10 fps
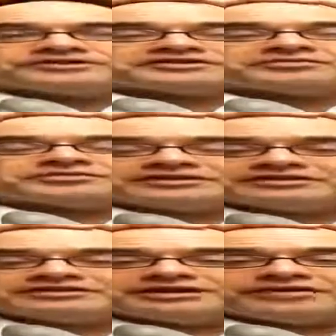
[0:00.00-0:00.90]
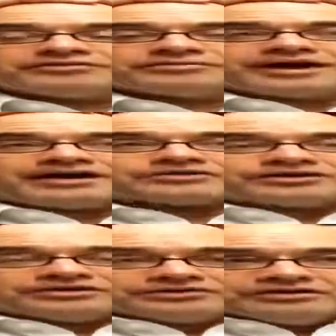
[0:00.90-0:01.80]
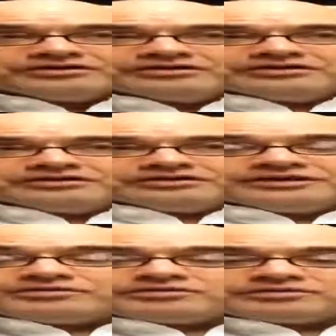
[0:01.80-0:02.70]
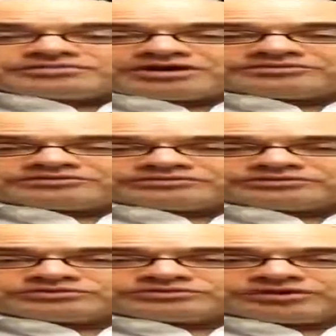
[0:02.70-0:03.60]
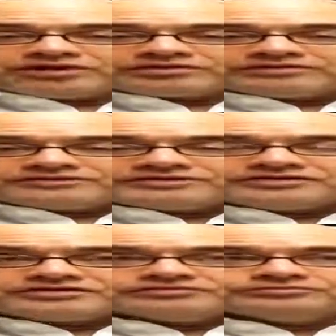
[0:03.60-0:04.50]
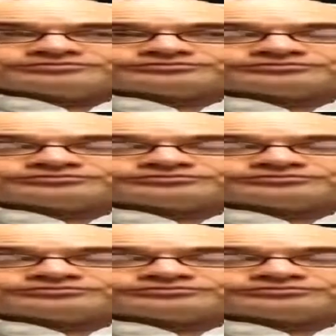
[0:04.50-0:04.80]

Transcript: to someone that didn't have their background, then it would be probably a really worthwhile conversation.